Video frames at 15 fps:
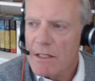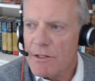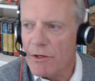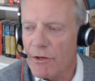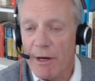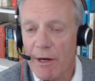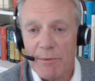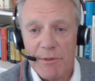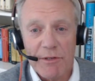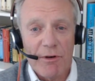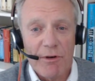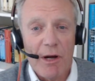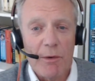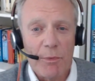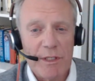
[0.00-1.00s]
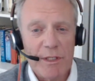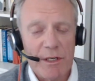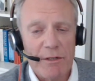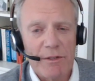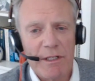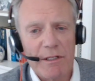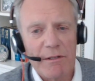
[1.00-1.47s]
so you're absolutely right. We
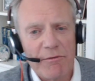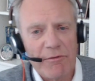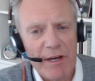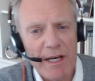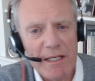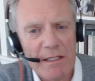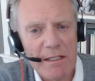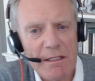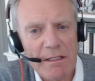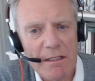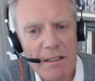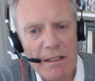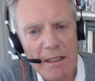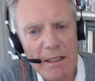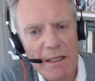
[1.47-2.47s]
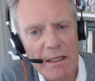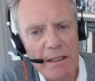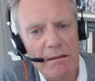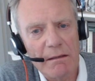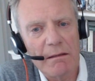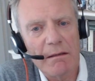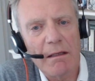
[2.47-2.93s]
don't invest
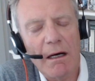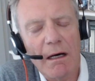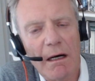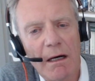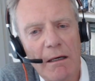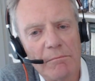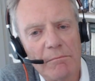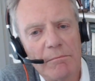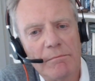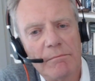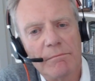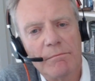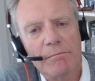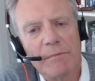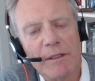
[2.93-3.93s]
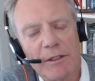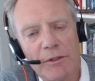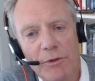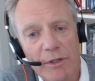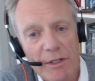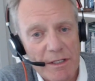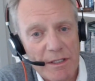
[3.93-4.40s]
in um,
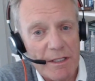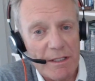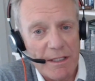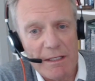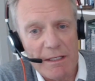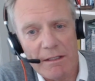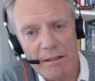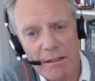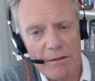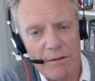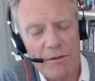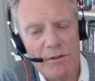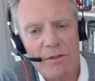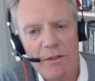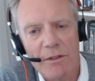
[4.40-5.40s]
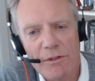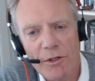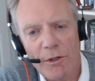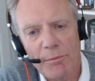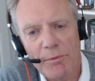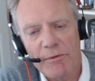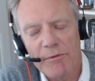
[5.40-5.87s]
Bitcoin, as I said at the, the
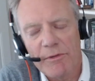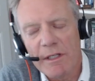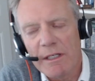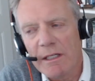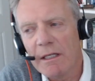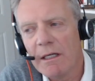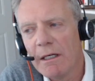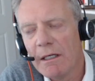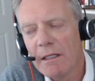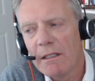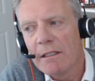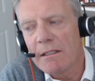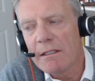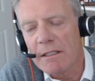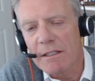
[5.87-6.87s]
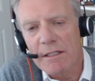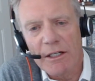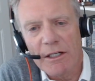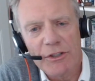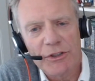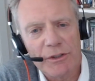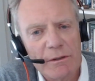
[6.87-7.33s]
top of the yeah.
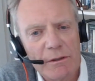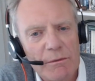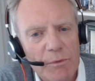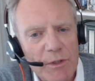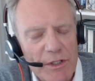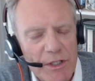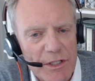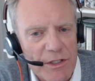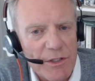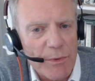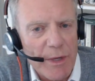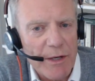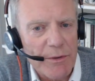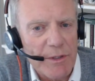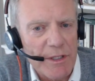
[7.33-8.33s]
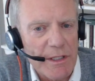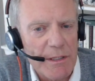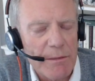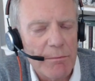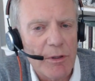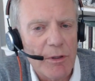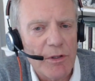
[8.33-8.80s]
discussion. We just do
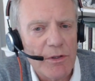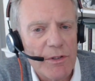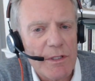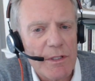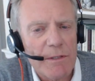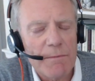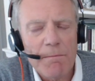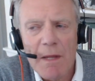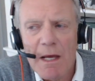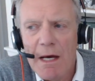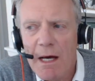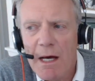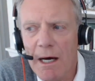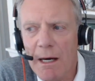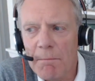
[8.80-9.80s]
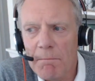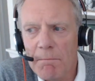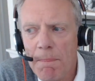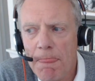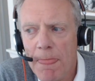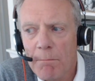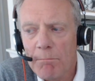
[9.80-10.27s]
equities and bonds.
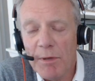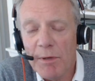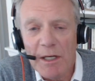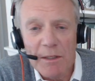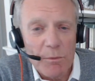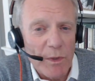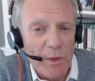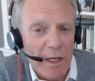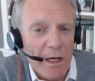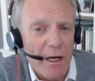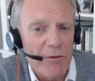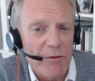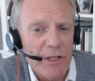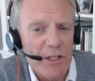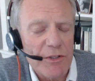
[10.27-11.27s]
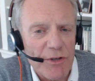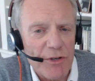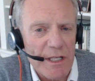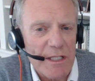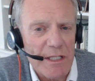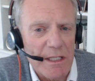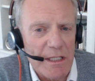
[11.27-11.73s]
Um, but we are
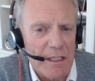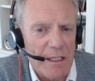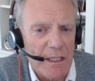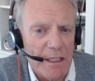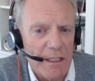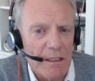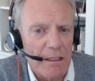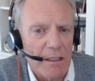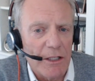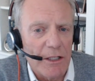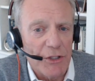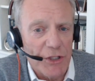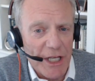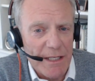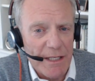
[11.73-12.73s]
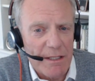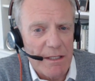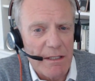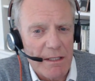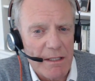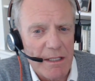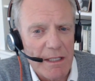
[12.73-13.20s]
interested in
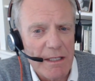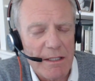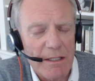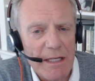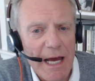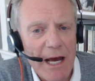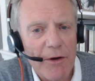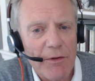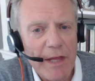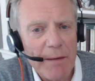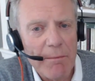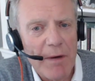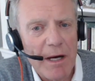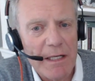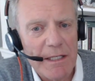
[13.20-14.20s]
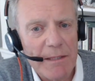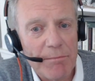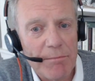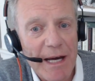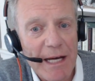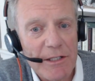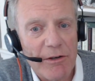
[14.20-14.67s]
adjacencies and how they might
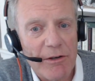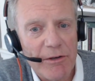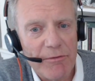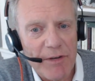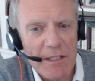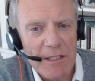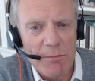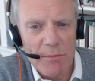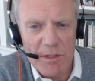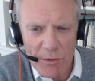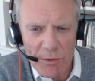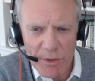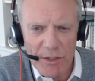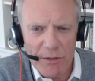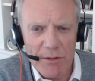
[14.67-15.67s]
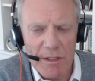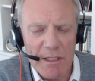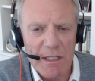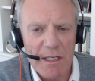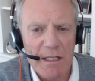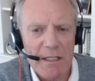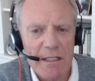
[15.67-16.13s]
impact our investments. So we do
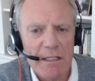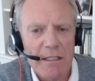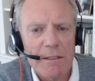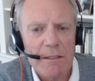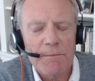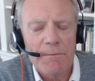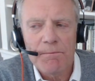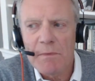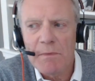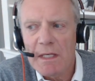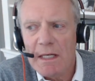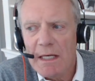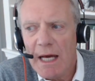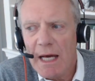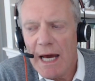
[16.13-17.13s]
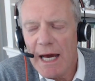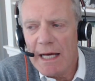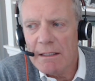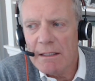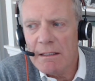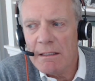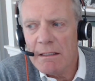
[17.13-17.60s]
discuss mm-hmm. it.
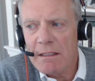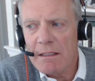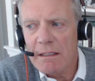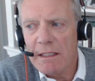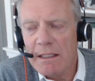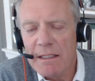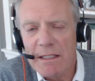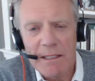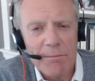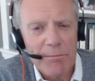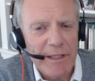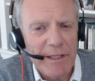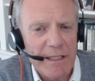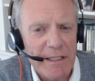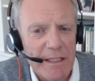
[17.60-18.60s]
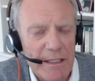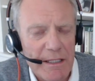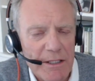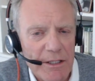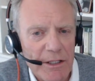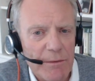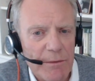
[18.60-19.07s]
And in
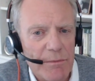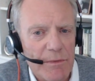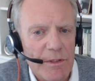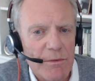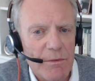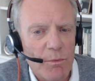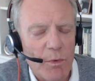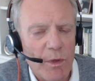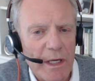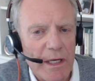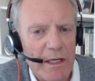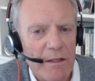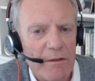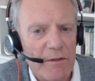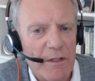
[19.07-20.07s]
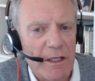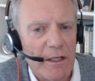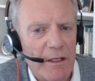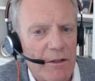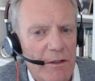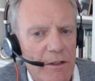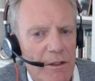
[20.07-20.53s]
simplistic terms, we
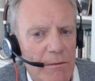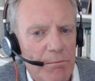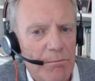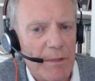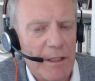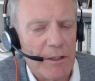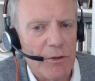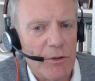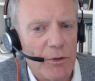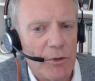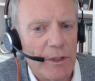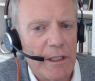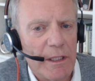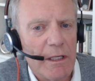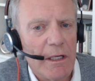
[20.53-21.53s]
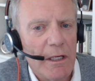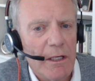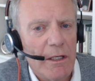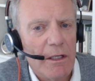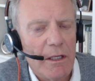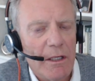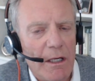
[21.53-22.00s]
think that Bitcoin
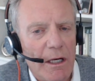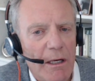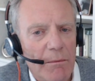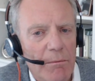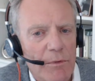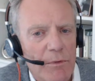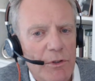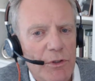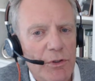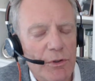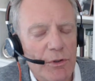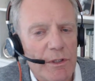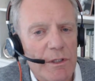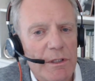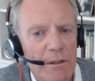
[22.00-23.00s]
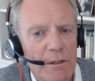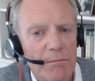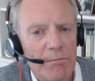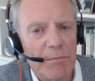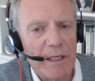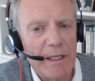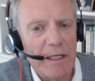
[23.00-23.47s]
um, could
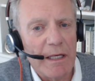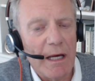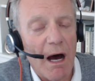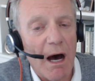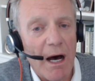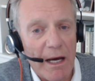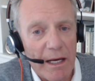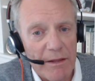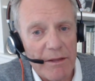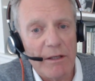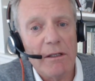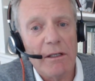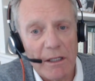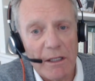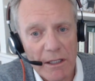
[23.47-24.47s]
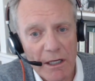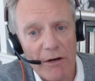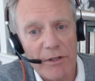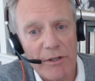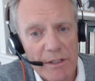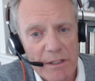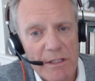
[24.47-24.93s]
be either a
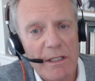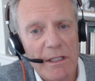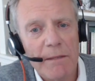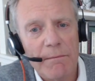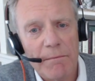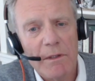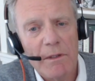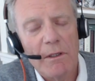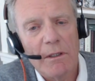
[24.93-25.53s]
currency,